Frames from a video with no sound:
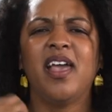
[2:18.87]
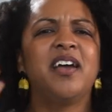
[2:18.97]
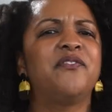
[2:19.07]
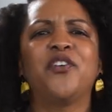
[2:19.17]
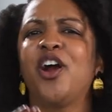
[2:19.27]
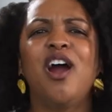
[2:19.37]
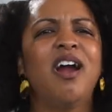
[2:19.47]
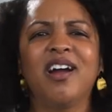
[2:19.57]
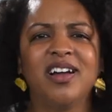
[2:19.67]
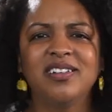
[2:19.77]
And for
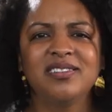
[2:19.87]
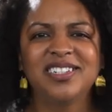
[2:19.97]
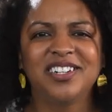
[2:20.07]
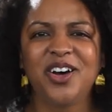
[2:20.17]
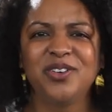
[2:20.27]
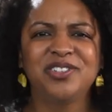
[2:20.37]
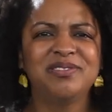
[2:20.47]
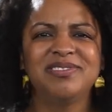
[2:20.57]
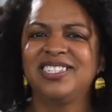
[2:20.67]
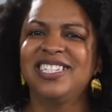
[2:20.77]
her, you know,
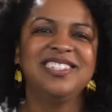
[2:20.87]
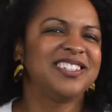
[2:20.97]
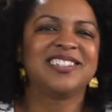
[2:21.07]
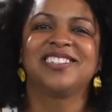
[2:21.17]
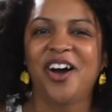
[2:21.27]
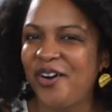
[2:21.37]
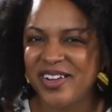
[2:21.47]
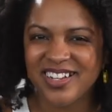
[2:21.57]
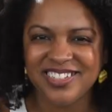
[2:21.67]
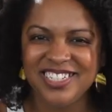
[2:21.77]
she's just
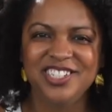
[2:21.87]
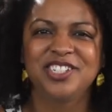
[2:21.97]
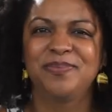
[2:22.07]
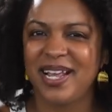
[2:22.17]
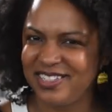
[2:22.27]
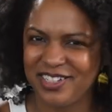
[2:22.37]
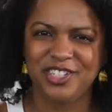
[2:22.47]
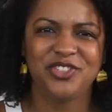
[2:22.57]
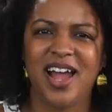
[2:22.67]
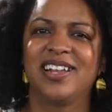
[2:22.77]
talking. She's just
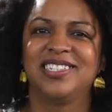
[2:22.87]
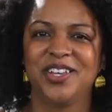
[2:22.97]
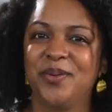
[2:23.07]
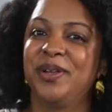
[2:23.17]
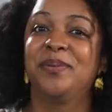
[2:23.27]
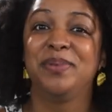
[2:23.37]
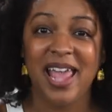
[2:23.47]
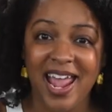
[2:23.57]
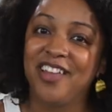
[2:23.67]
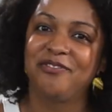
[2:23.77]
basically trying to tell me to
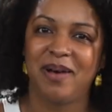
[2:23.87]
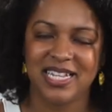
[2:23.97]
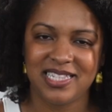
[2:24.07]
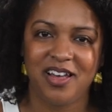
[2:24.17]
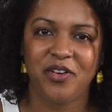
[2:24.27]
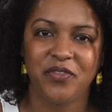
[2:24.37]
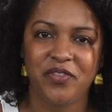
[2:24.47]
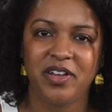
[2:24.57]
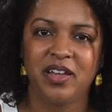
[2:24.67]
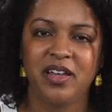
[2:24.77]
behave myself.
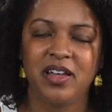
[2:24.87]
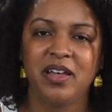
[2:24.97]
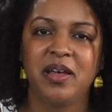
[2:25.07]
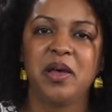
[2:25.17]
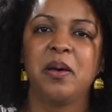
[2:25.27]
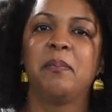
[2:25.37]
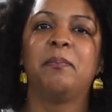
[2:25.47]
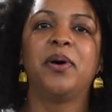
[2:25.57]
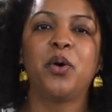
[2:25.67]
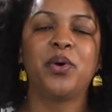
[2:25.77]

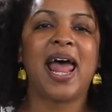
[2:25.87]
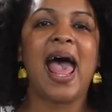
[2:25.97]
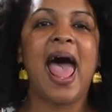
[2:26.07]
But what I